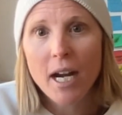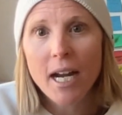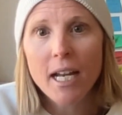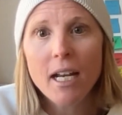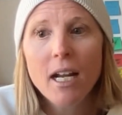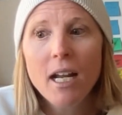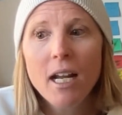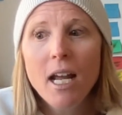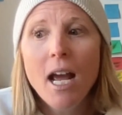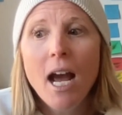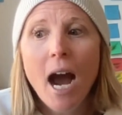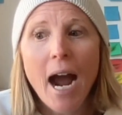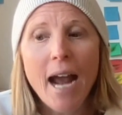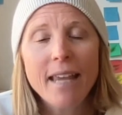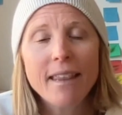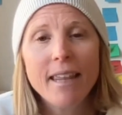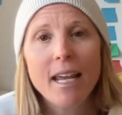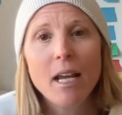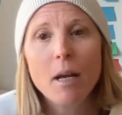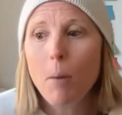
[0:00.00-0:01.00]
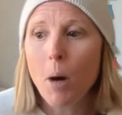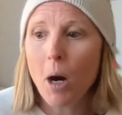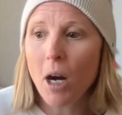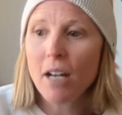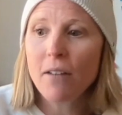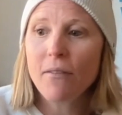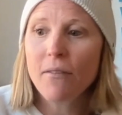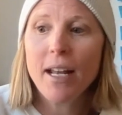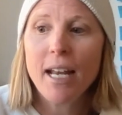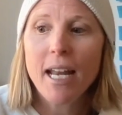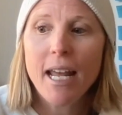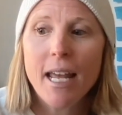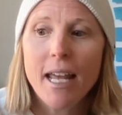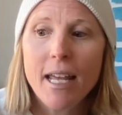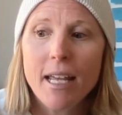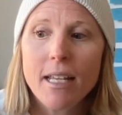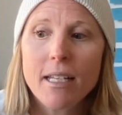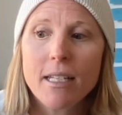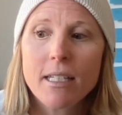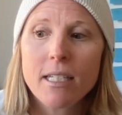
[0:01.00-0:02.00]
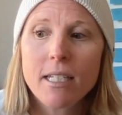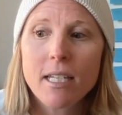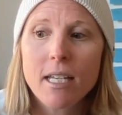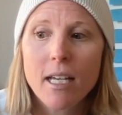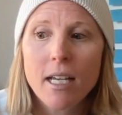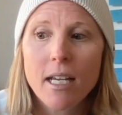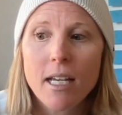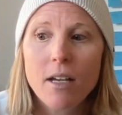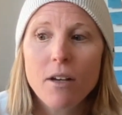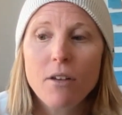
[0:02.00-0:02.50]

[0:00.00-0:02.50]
Right? I mm-hmm. think part of it is